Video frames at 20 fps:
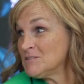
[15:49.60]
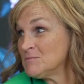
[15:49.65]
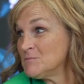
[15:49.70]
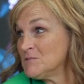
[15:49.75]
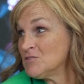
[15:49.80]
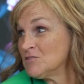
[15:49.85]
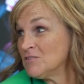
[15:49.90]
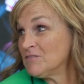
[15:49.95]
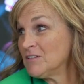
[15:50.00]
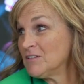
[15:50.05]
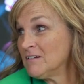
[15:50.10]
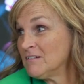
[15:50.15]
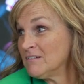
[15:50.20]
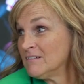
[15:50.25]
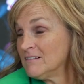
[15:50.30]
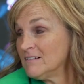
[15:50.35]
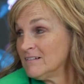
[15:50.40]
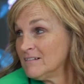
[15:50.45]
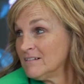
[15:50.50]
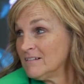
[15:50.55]
to be true for
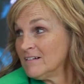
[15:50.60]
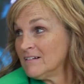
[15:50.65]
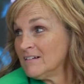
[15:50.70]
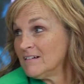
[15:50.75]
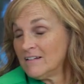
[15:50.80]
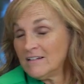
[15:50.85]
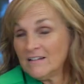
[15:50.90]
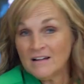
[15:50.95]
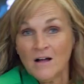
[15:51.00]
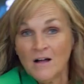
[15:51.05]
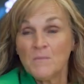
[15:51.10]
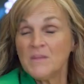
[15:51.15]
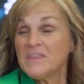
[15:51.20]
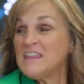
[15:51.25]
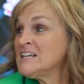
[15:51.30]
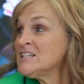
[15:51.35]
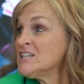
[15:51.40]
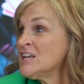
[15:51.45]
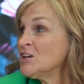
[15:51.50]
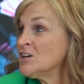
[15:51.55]
you? Yeah. But
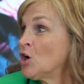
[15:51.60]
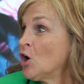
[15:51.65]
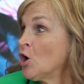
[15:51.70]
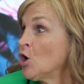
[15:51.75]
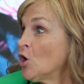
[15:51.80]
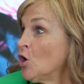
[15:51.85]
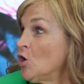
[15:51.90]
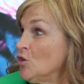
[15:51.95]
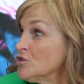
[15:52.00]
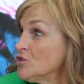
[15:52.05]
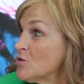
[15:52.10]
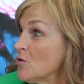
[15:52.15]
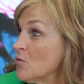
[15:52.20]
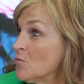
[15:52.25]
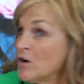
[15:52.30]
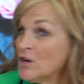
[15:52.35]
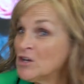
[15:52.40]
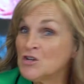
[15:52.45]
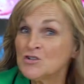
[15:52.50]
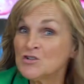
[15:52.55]
these in girls,
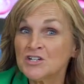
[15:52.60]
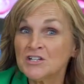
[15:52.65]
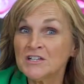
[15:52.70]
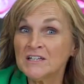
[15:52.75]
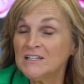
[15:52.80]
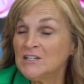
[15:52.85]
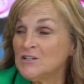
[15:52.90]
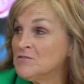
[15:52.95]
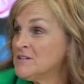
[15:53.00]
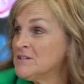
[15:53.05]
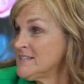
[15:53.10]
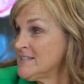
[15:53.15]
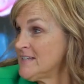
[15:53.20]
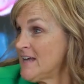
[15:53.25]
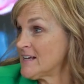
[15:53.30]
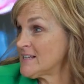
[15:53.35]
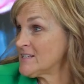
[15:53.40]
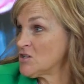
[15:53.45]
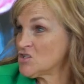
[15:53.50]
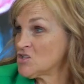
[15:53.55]
we're usually
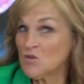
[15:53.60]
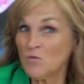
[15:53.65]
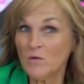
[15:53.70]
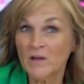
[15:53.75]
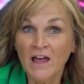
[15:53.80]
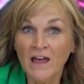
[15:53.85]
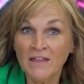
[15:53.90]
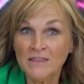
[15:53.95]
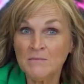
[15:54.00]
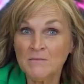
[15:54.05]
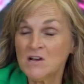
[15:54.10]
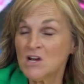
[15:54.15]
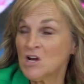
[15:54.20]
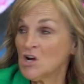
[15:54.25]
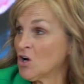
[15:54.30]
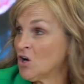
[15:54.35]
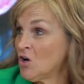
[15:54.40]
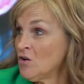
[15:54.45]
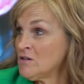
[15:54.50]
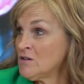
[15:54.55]
unisex. So we got them in
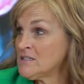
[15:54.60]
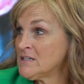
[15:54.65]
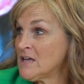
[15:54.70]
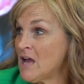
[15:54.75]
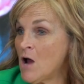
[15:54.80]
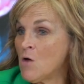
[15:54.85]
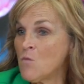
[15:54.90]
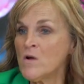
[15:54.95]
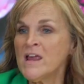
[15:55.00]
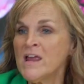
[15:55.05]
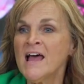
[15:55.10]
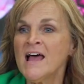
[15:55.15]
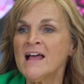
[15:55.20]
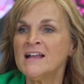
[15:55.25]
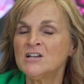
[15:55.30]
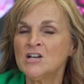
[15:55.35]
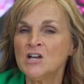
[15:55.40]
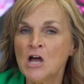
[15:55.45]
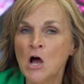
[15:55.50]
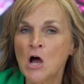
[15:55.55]
girls, and we
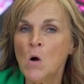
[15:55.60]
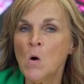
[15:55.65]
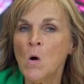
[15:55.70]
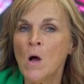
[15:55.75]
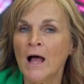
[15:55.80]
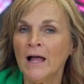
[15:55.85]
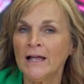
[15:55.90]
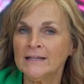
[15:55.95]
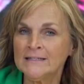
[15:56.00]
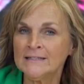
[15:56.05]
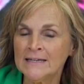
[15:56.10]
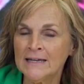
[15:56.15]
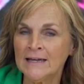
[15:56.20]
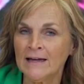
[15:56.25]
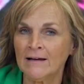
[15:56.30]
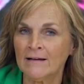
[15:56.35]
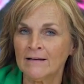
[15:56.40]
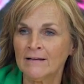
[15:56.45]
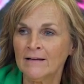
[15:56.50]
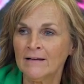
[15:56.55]
had no
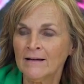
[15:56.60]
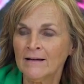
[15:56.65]
idea